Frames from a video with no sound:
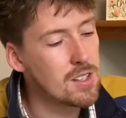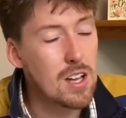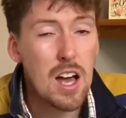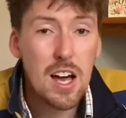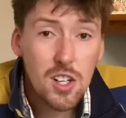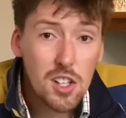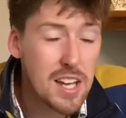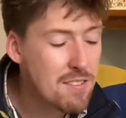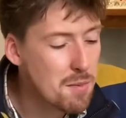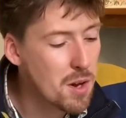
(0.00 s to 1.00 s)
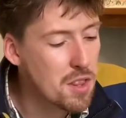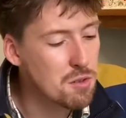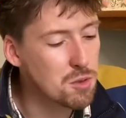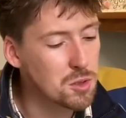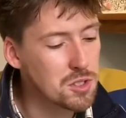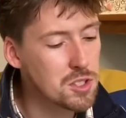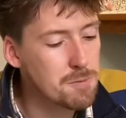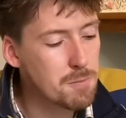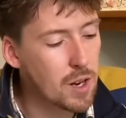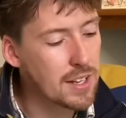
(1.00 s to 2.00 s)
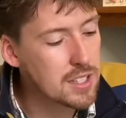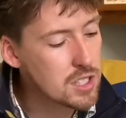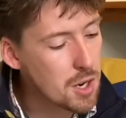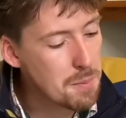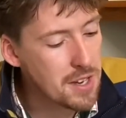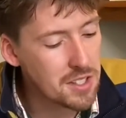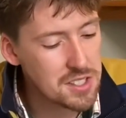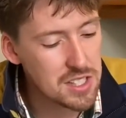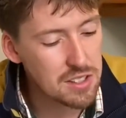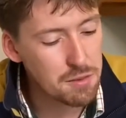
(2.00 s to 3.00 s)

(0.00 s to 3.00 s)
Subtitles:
And God gave them other rules, like don't make yourself